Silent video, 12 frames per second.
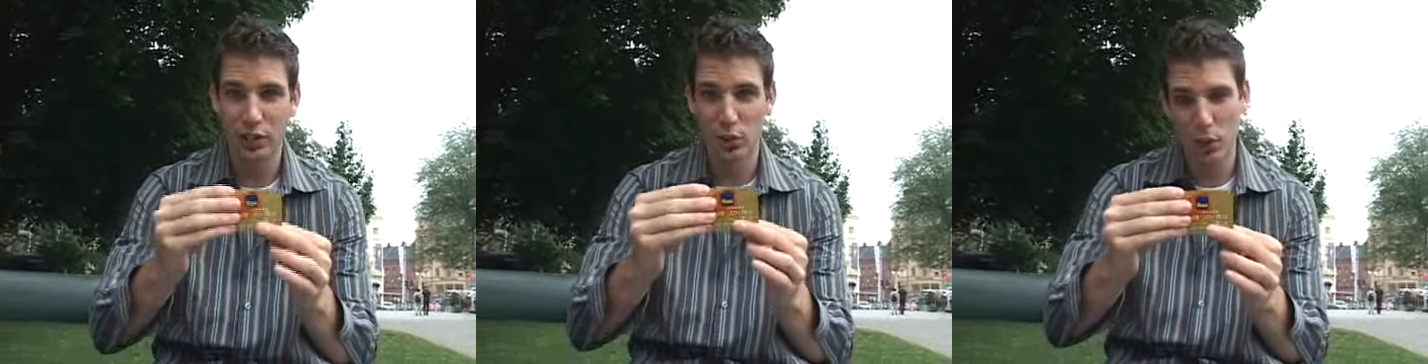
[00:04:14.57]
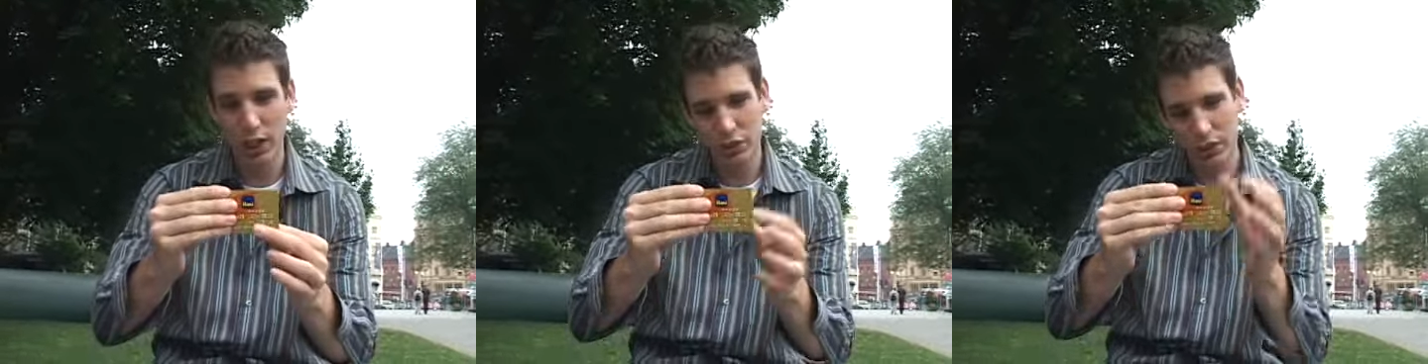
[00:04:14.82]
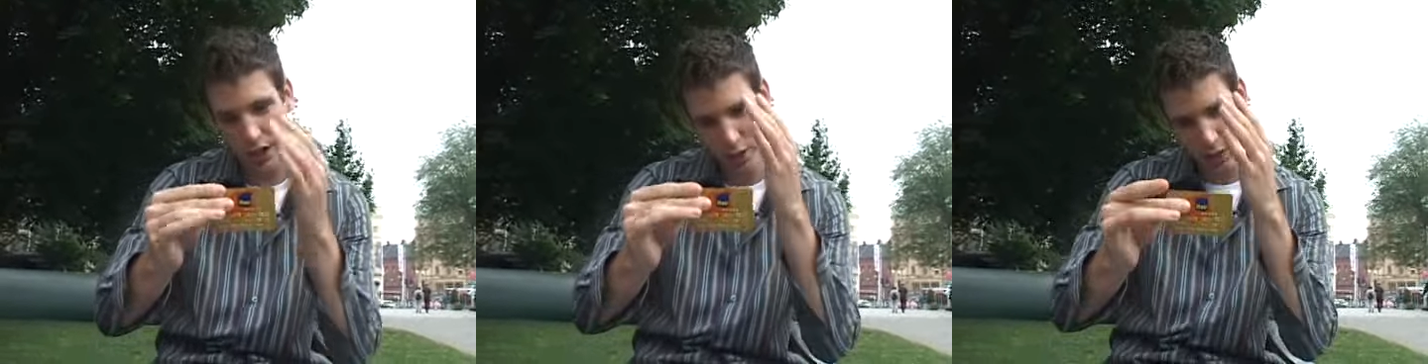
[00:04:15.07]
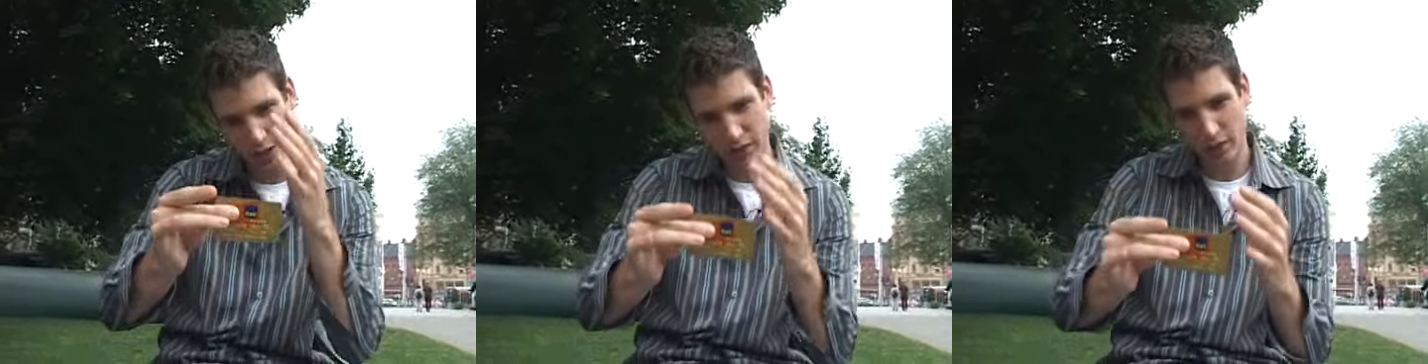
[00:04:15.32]
you want to try and
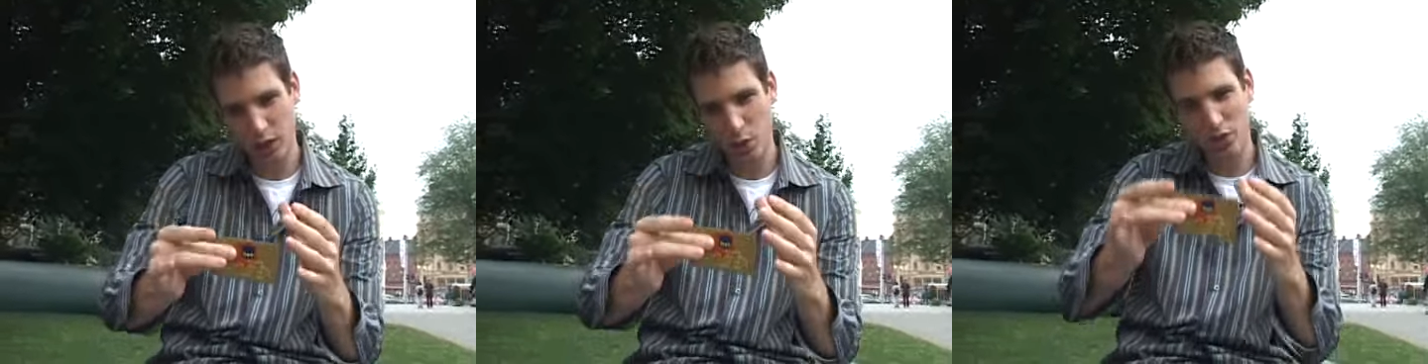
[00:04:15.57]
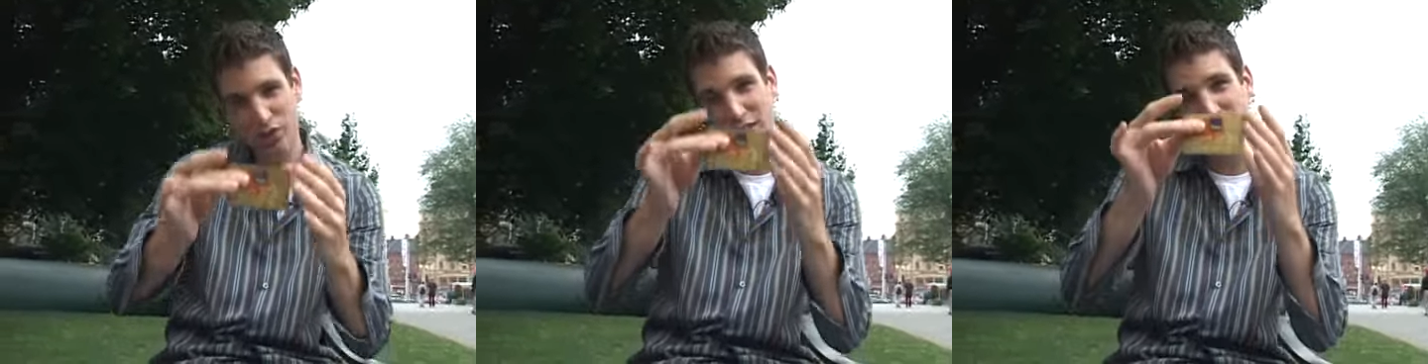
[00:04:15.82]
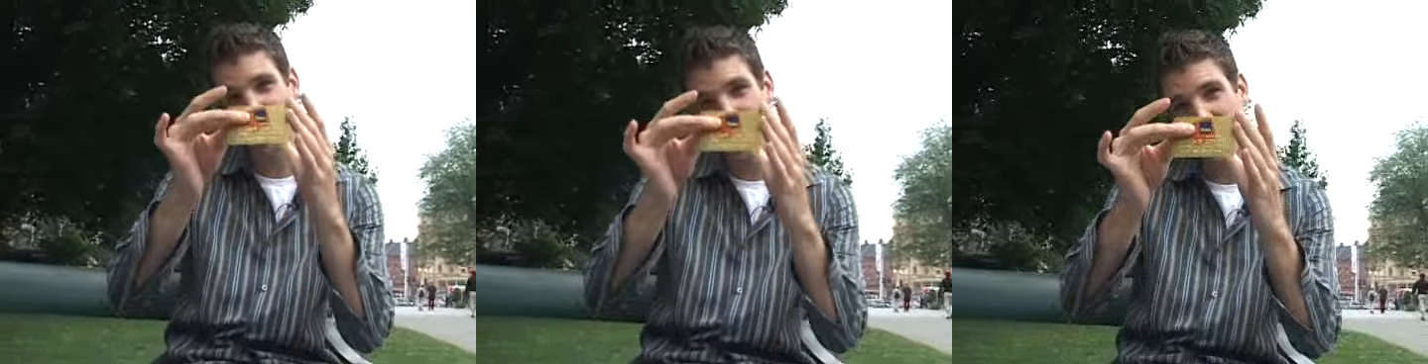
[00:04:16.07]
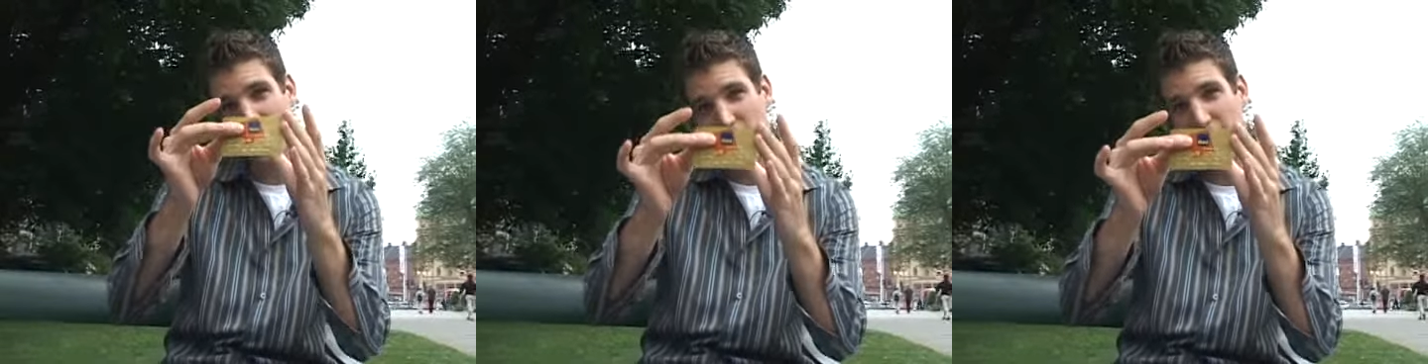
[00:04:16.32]
do it as close to
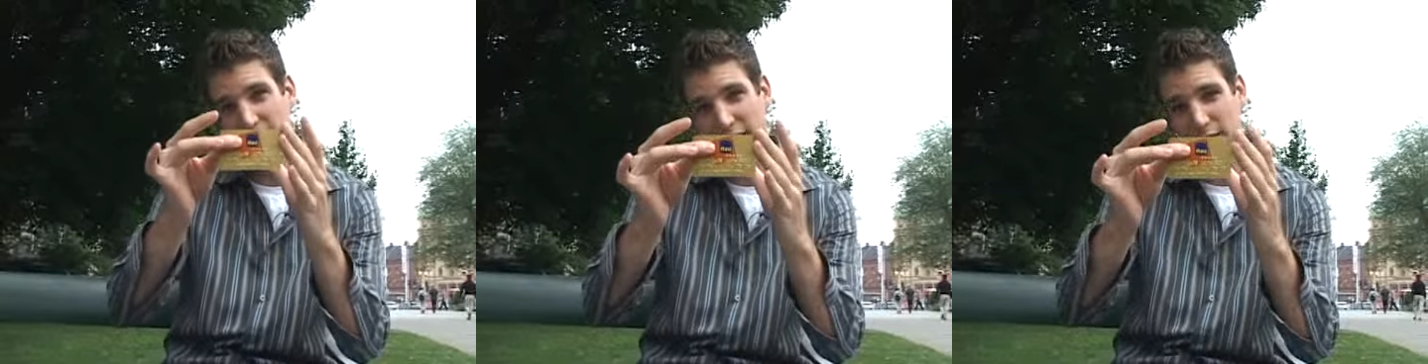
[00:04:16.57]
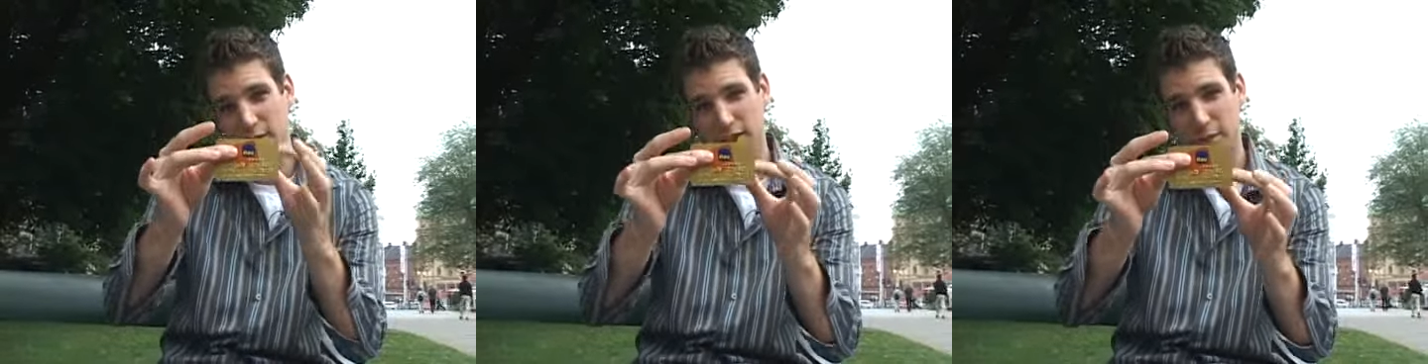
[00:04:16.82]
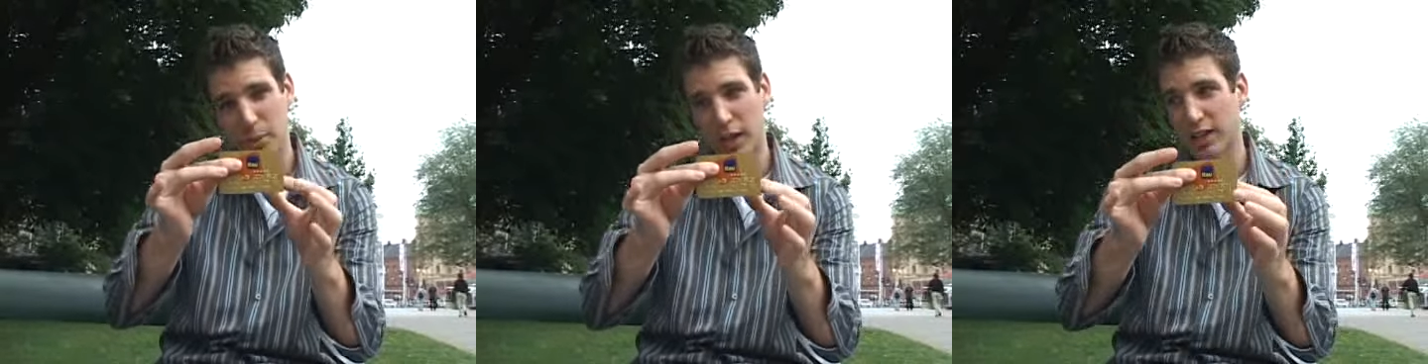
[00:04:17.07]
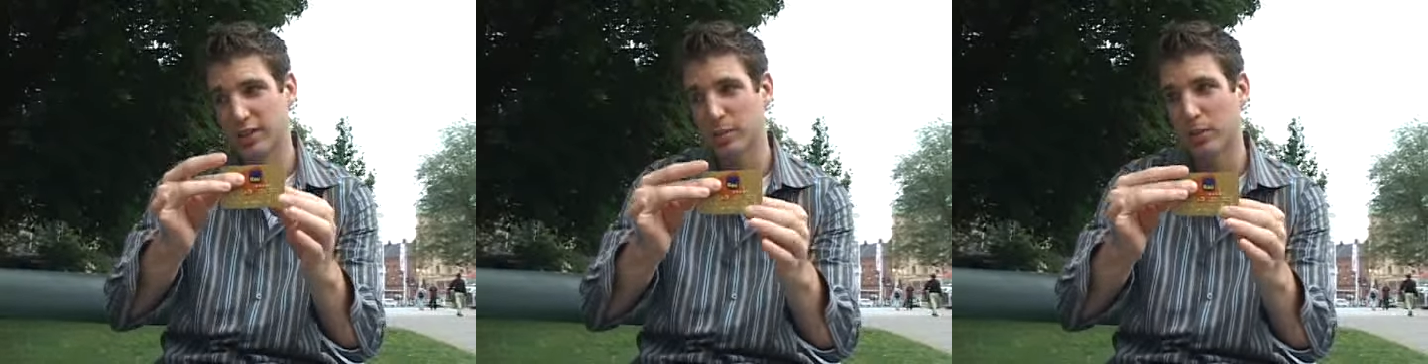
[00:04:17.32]
their eye level as
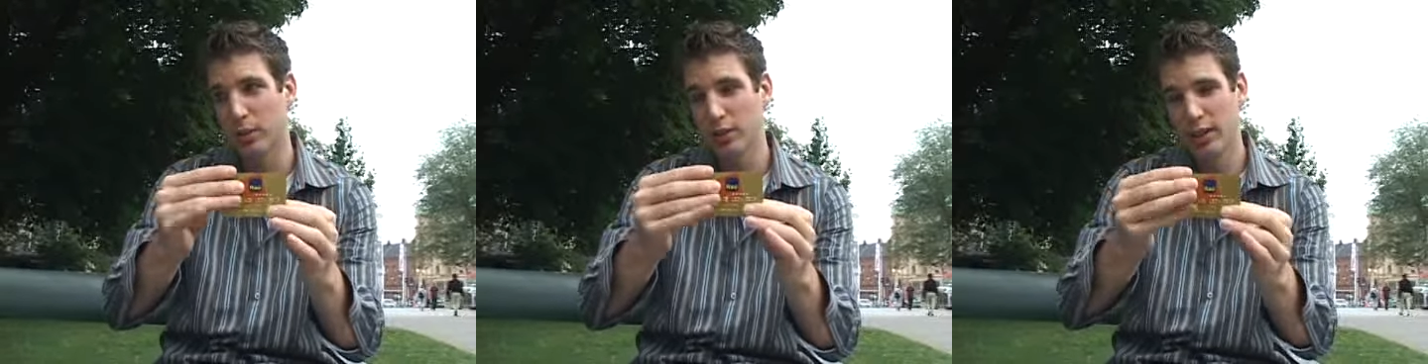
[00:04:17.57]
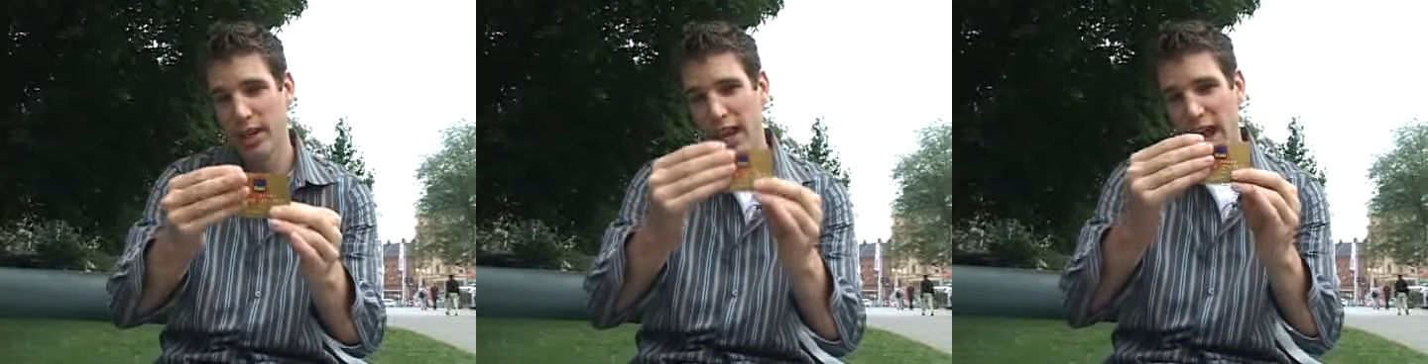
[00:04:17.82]
possible,